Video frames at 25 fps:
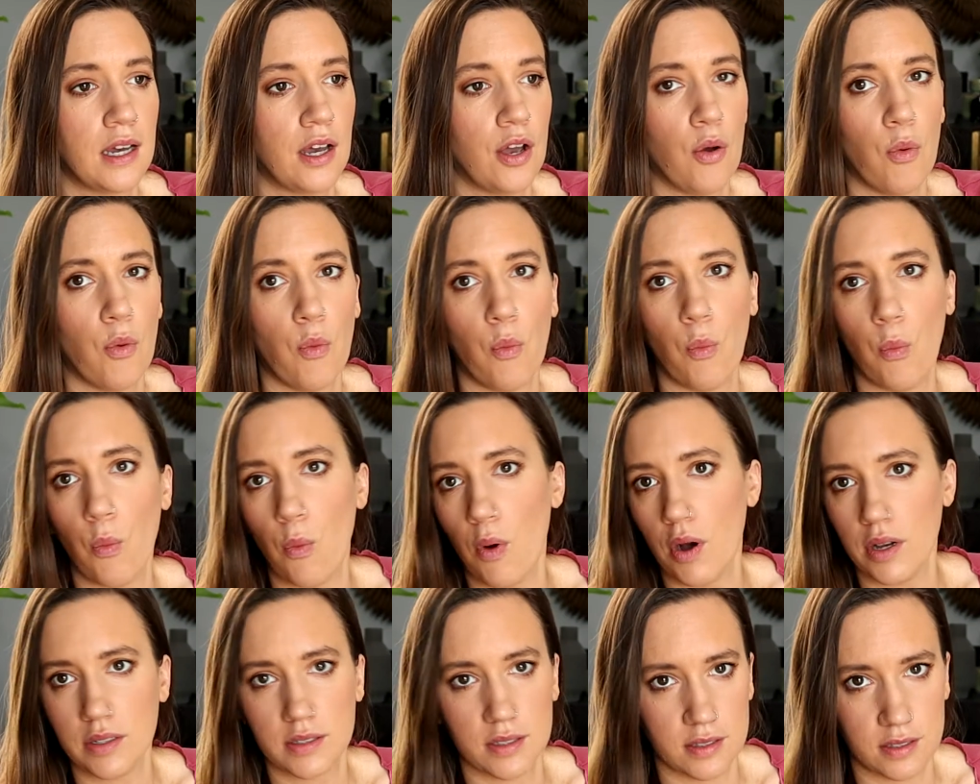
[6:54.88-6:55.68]

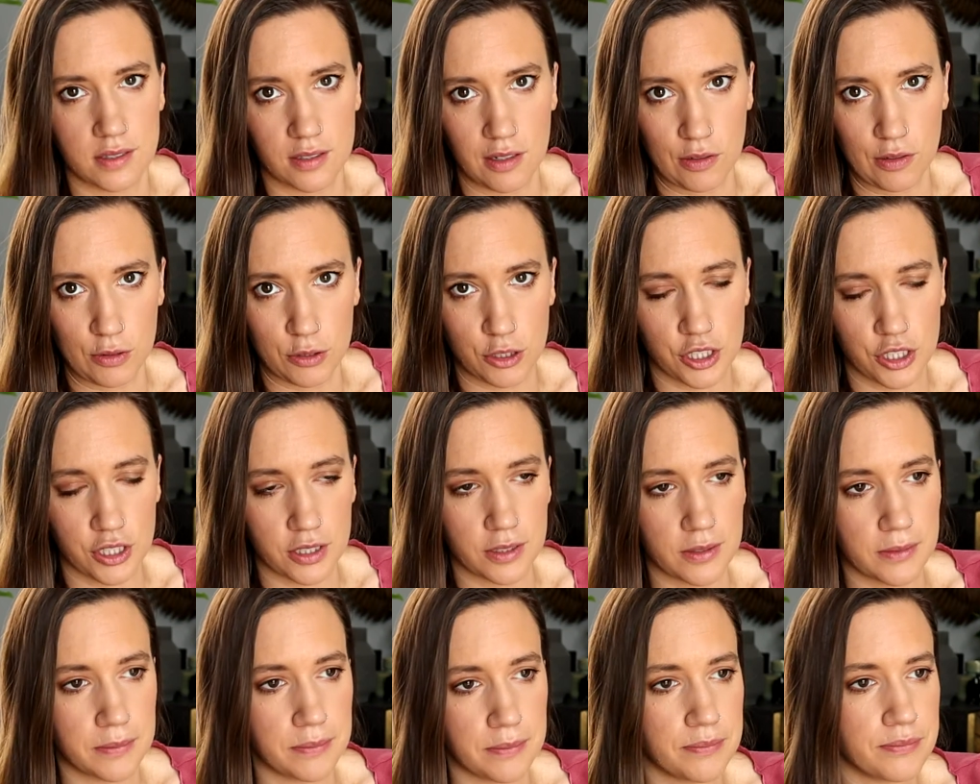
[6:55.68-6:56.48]
What is the
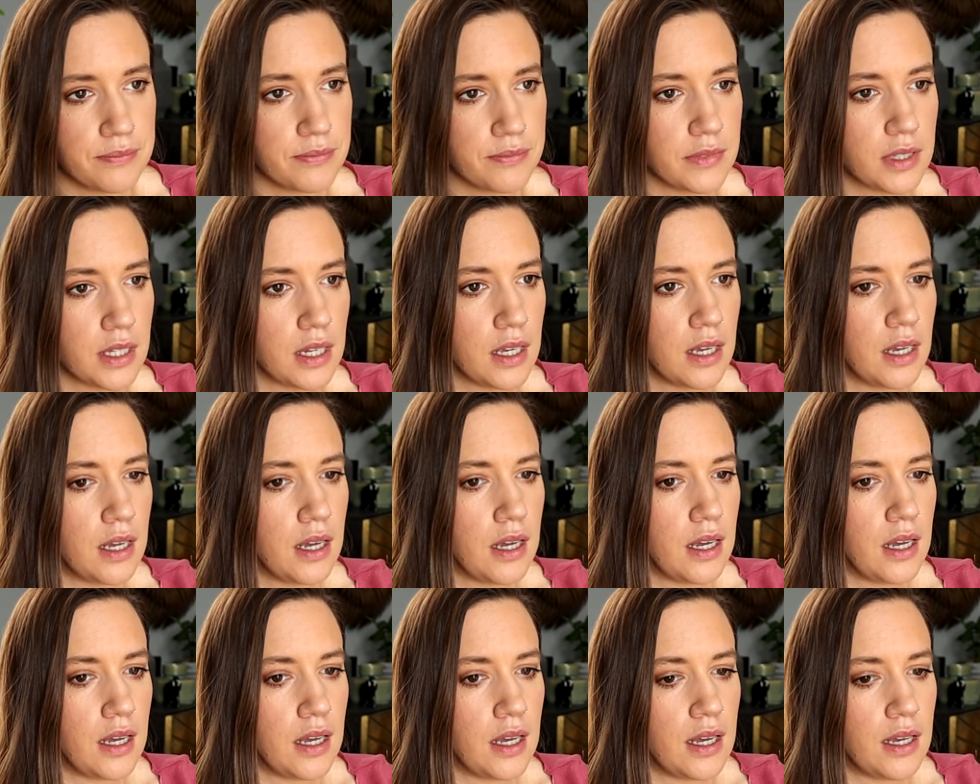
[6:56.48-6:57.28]
solution?
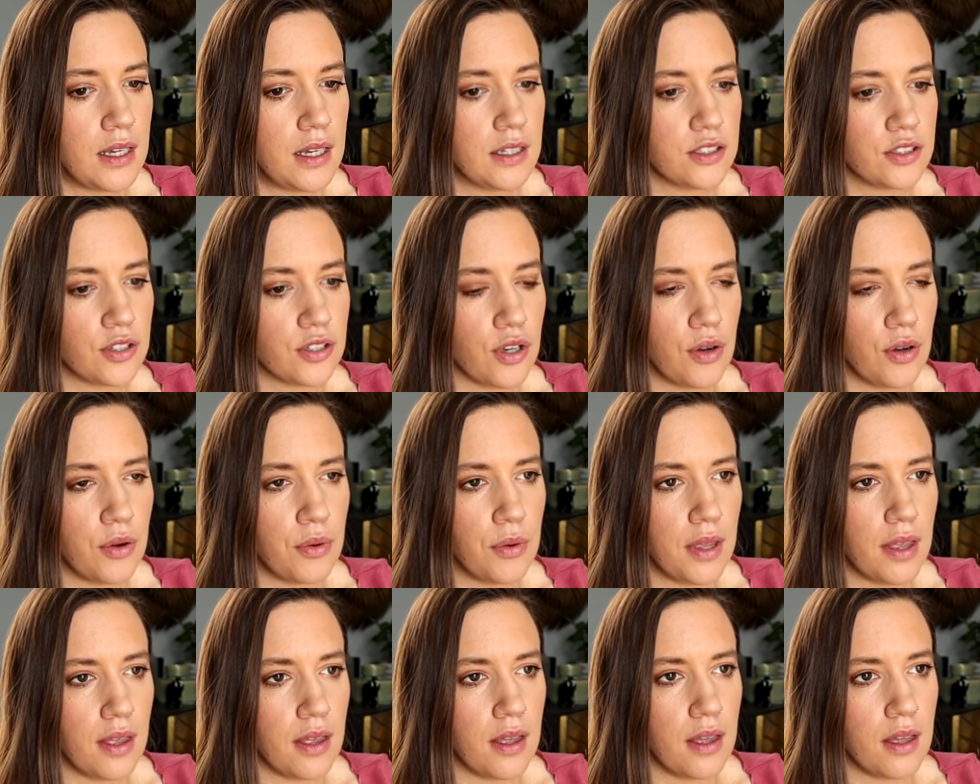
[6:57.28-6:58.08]

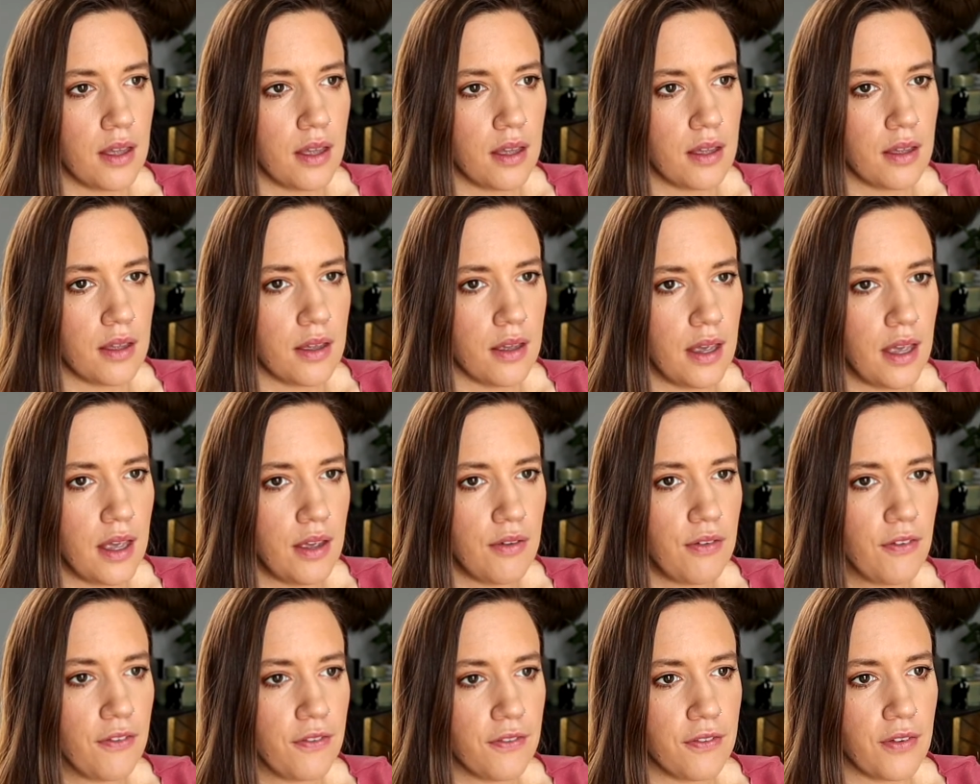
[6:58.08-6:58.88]
So
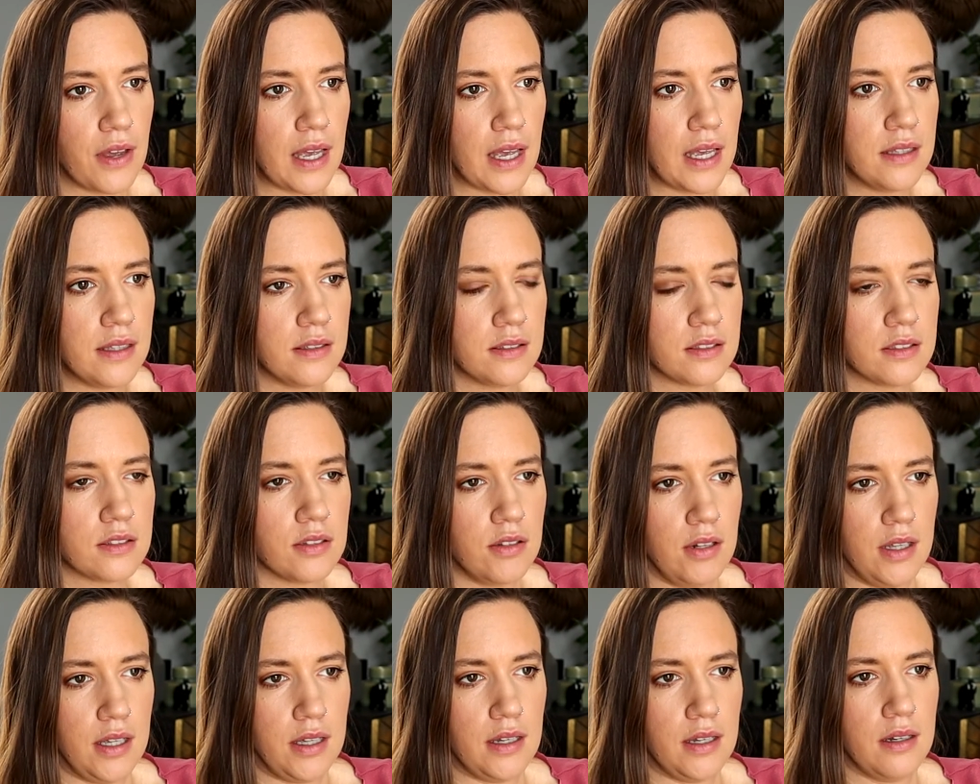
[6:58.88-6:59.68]
if
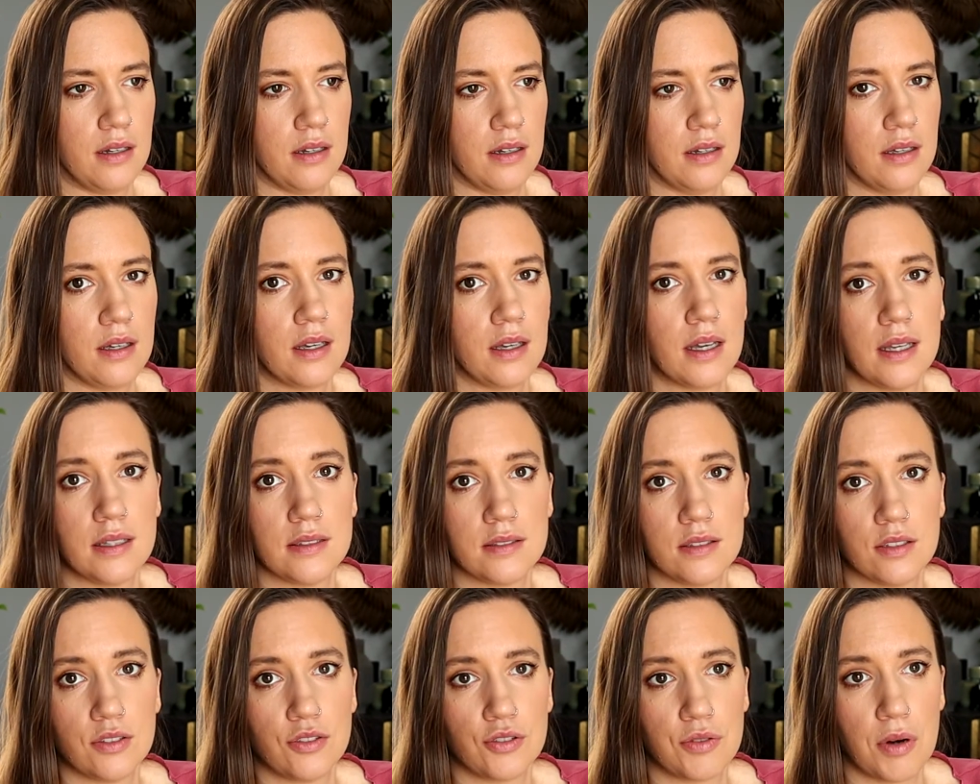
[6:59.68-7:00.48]
insulin
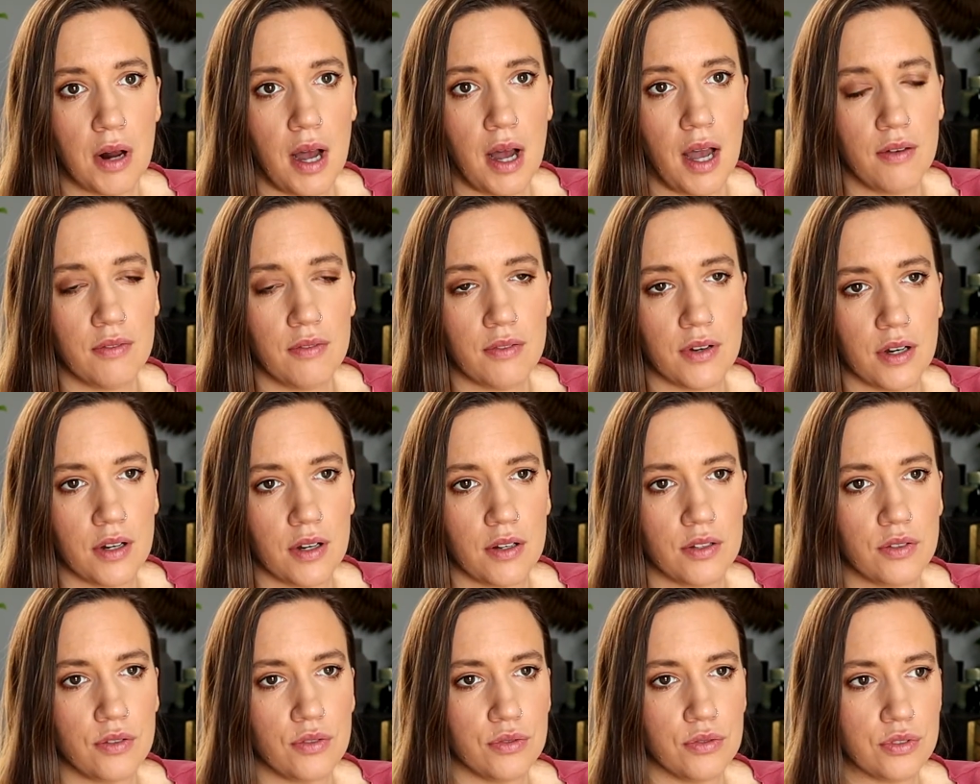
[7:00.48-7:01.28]
is the
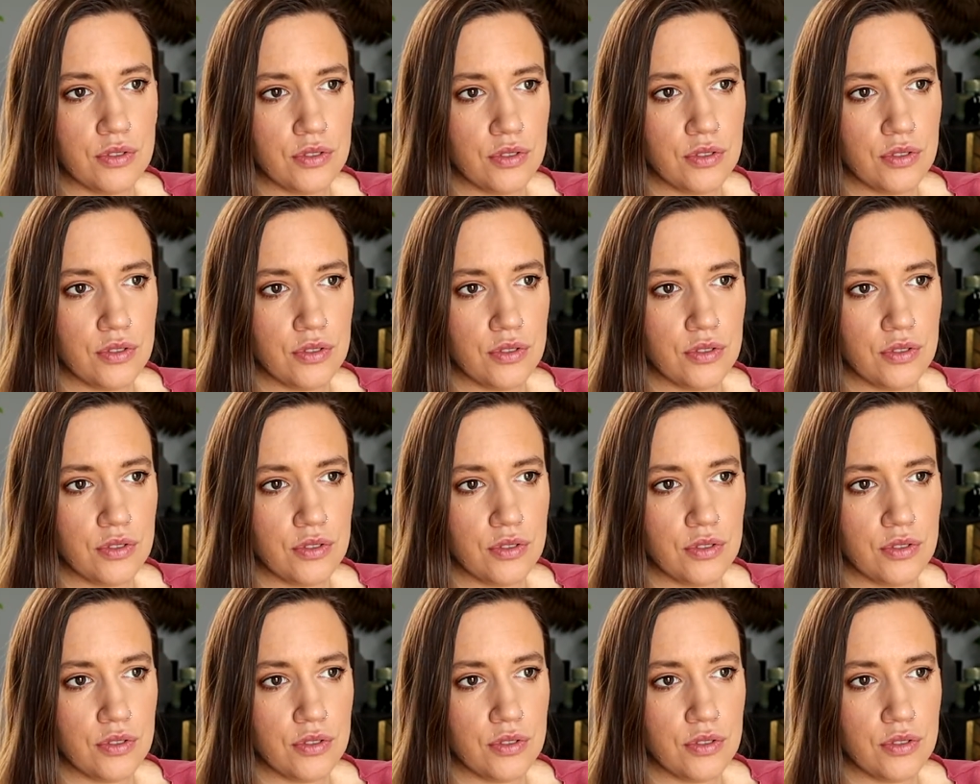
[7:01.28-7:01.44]
driver to